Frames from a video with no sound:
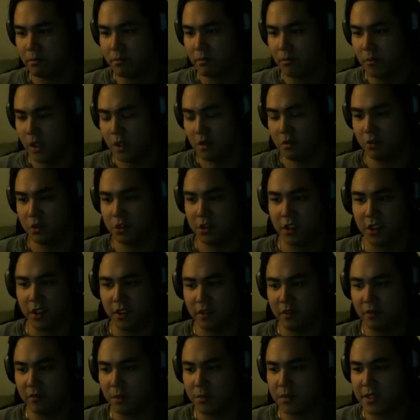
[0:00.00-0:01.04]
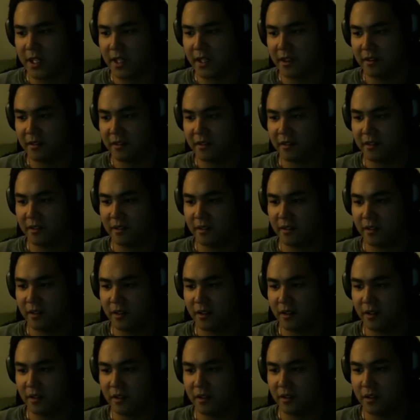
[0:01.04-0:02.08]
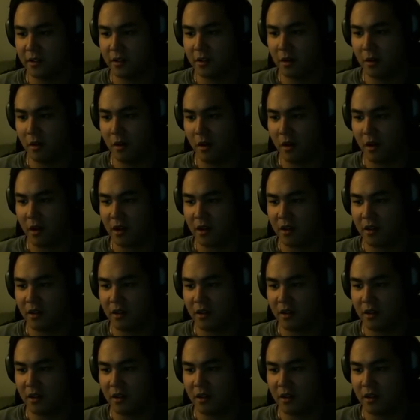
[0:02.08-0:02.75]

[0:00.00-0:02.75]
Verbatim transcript: Oh, shit! What was that? The door!